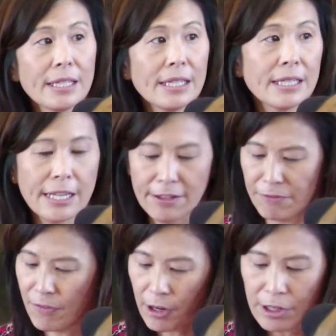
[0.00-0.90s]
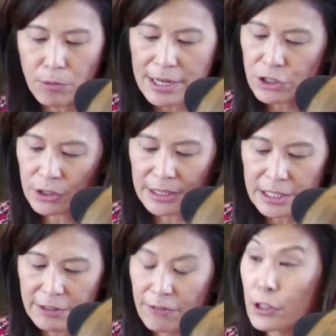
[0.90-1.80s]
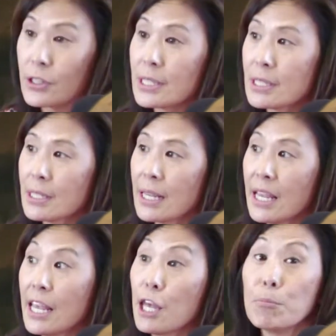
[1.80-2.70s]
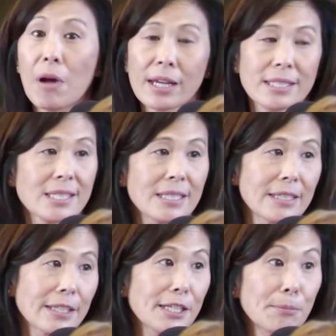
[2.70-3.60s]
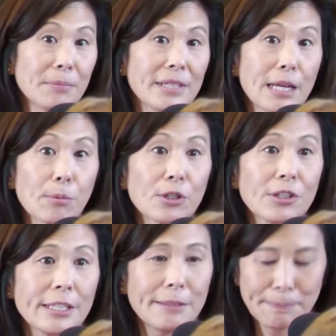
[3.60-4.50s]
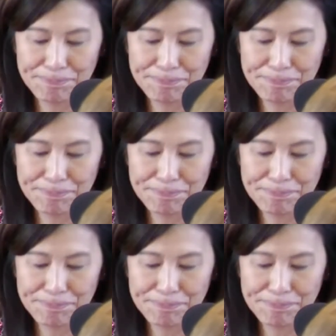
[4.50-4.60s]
in a very racially diverse and modest income neighborhood.